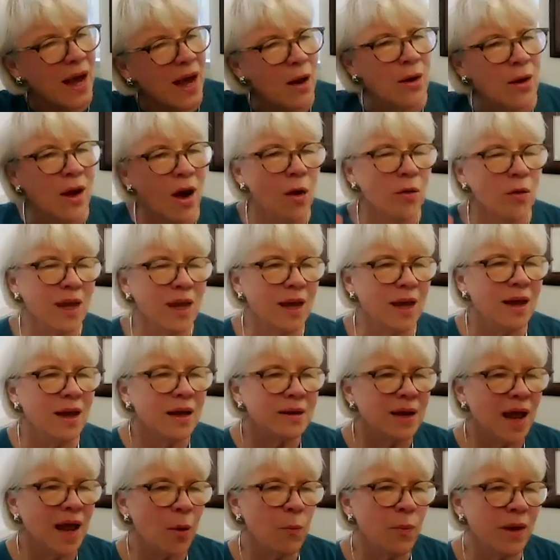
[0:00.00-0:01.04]
now, okay,
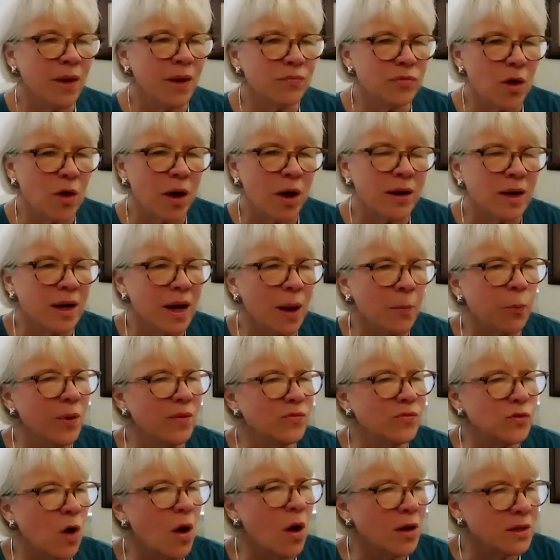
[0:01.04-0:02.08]
now we've thought it up,
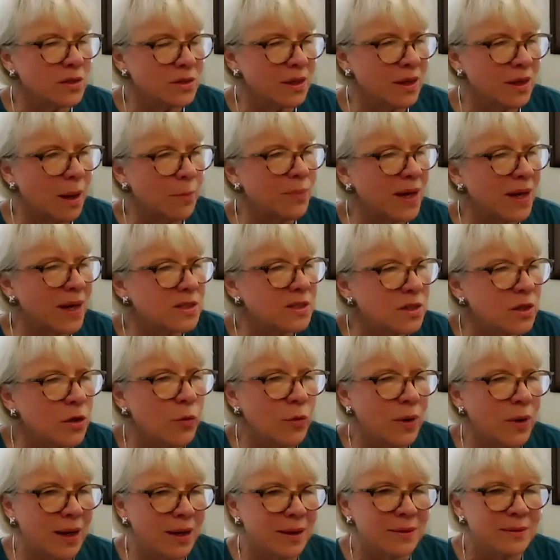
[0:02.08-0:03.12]
we've talked it up. That's the
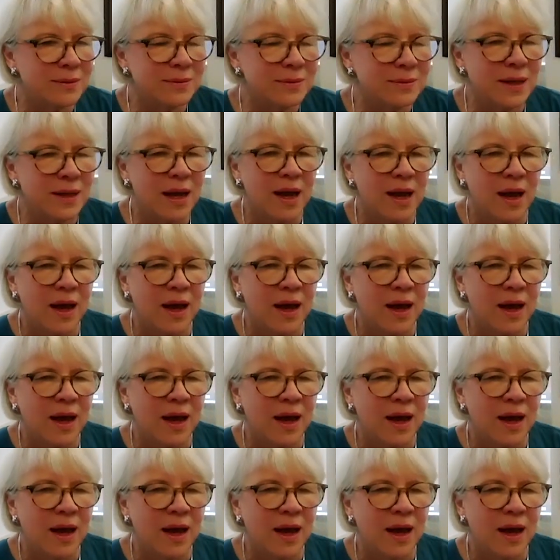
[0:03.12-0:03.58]
green.